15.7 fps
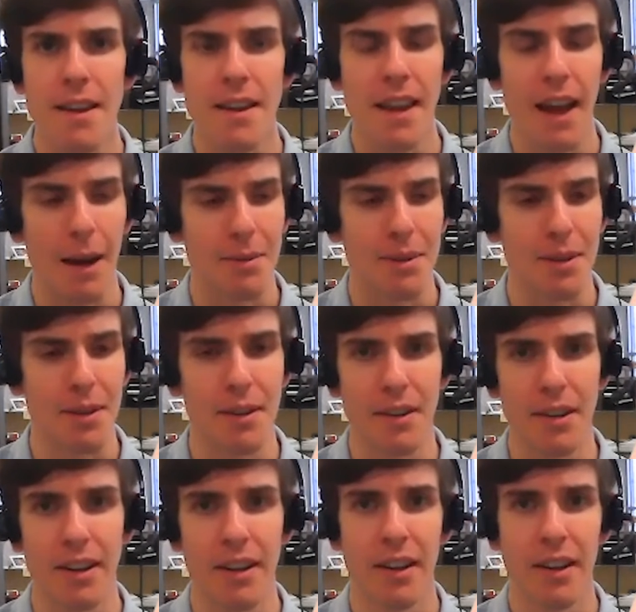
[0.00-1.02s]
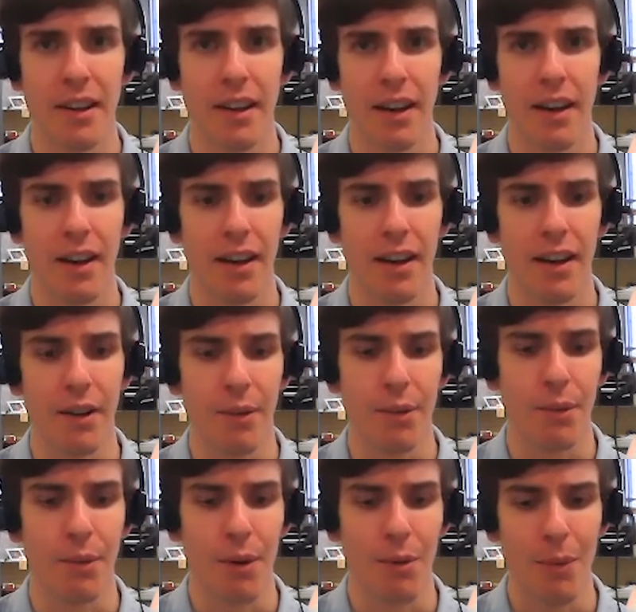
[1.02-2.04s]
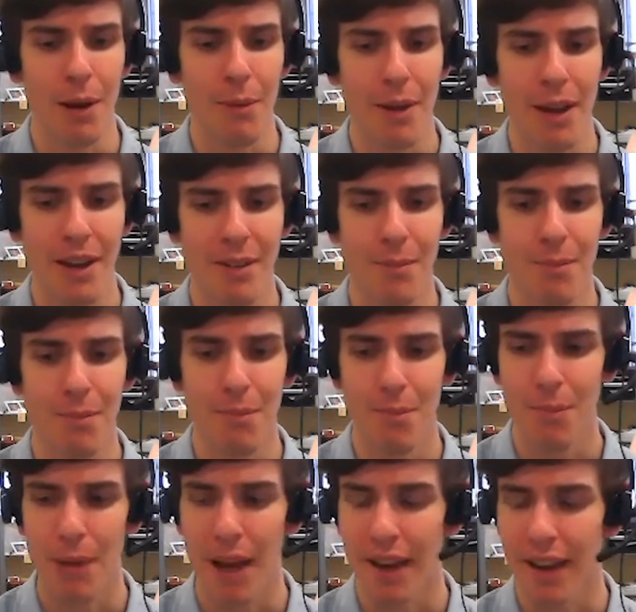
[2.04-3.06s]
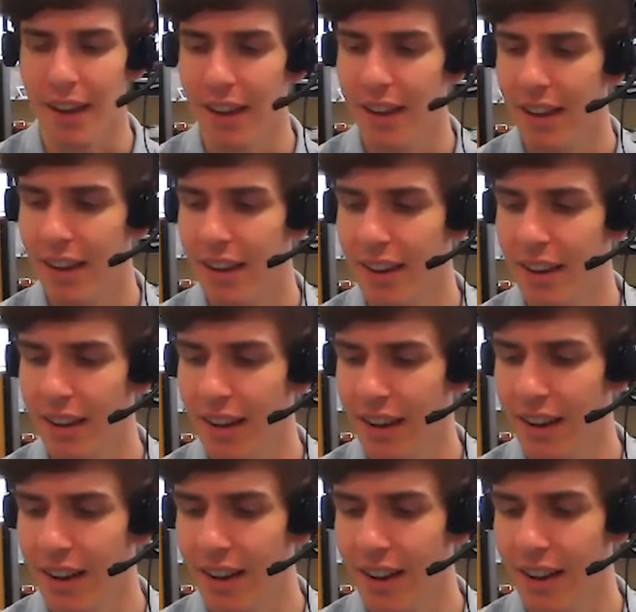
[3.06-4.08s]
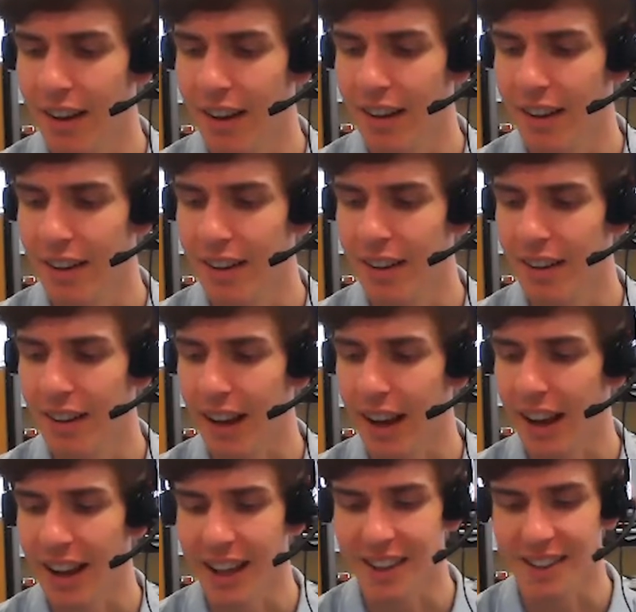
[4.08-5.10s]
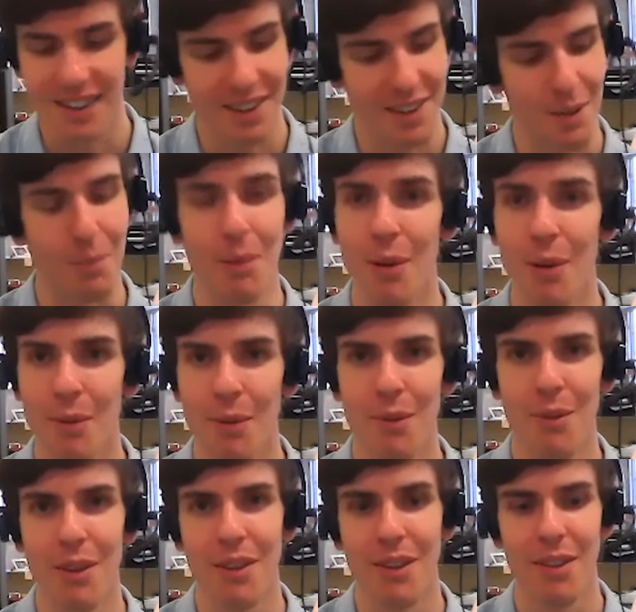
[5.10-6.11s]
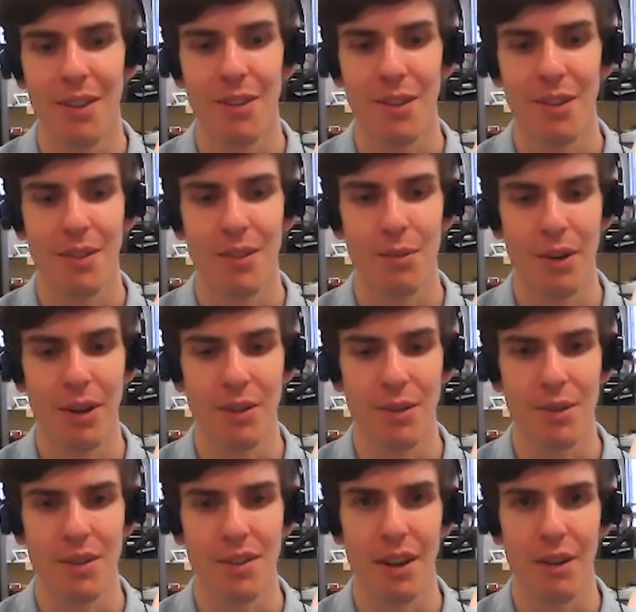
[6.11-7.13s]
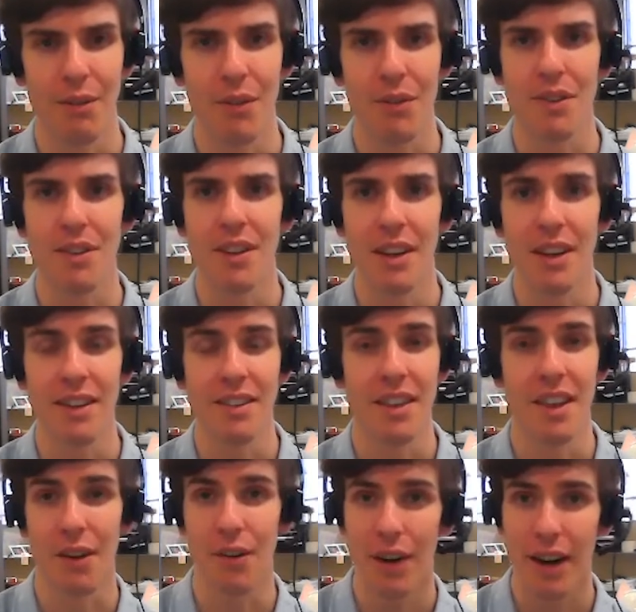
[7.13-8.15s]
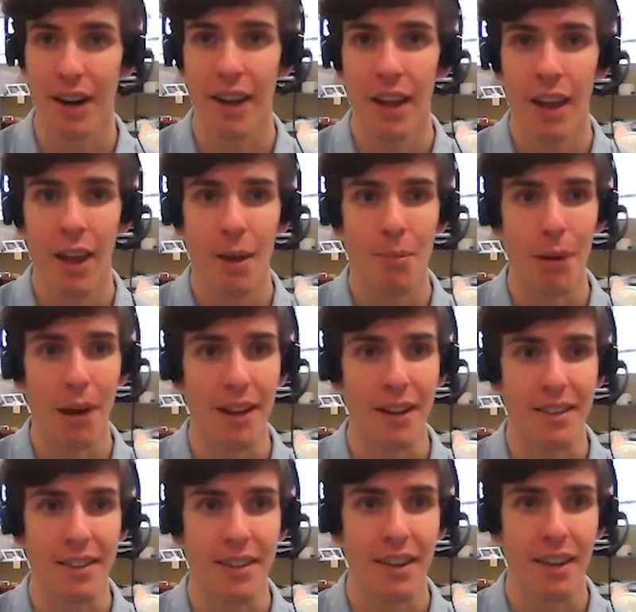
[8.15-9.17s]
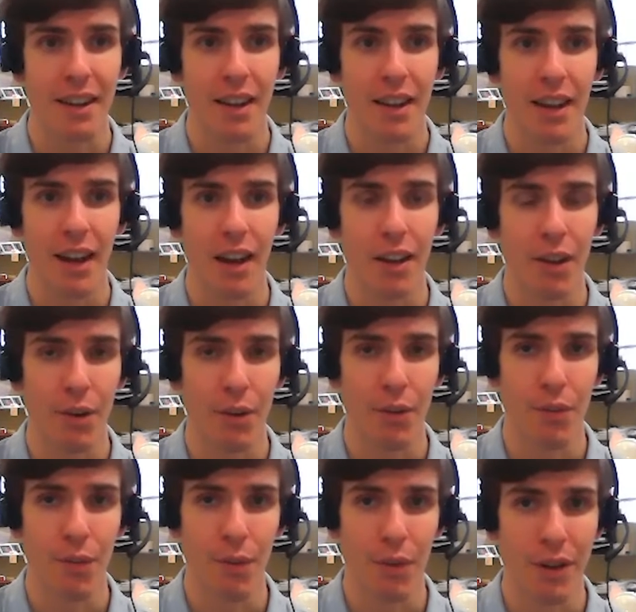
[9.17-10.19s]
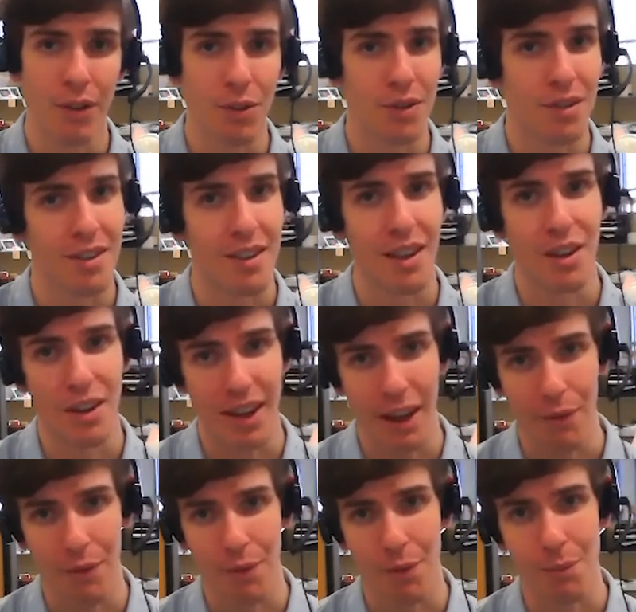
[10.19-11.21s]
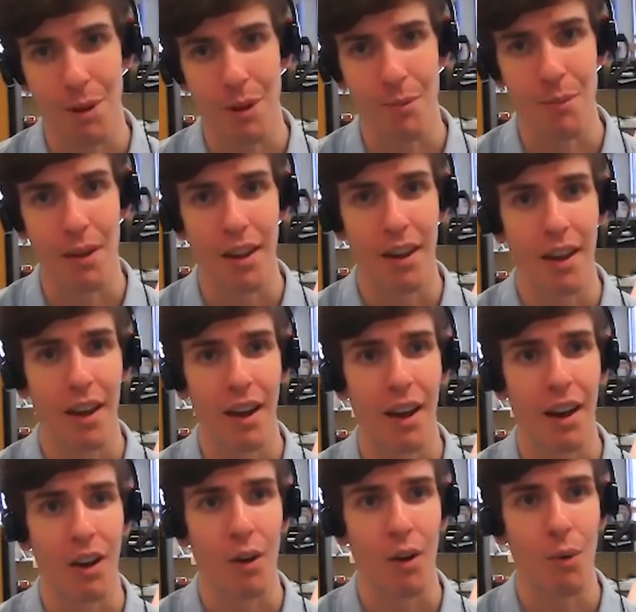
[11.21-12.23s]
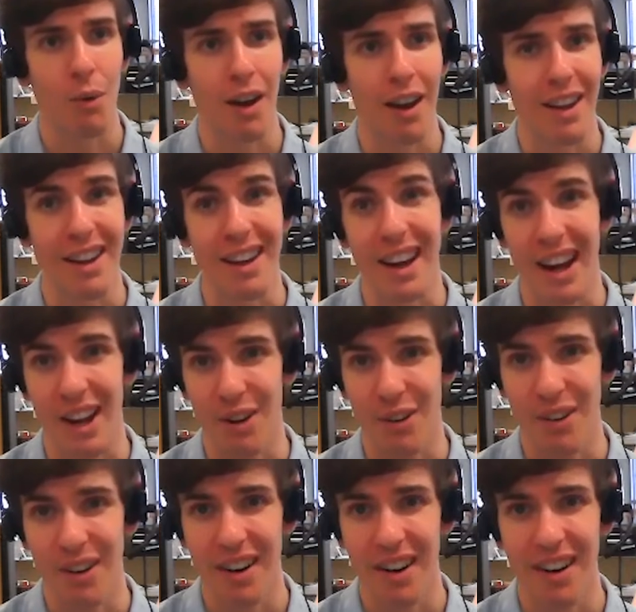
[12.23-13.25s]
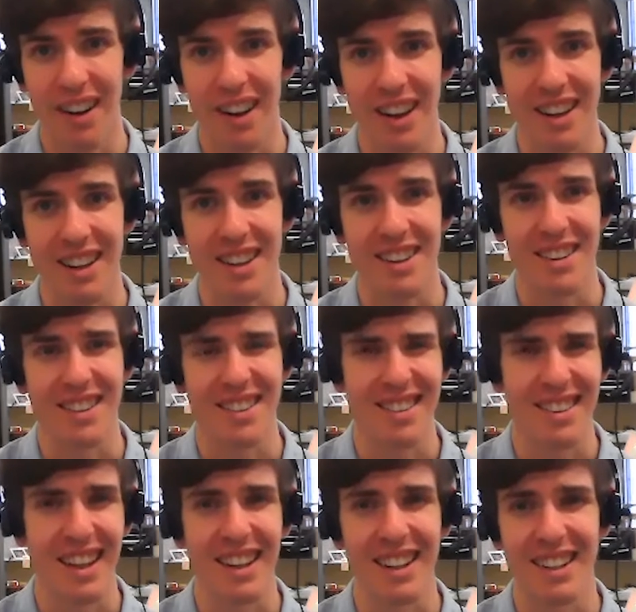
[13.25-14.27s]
Absolutely. Well, my main pet, I guess, disappointment with resources like Revit City is they're great, but a lot of the resources that you get from them are quite inaccurate, and they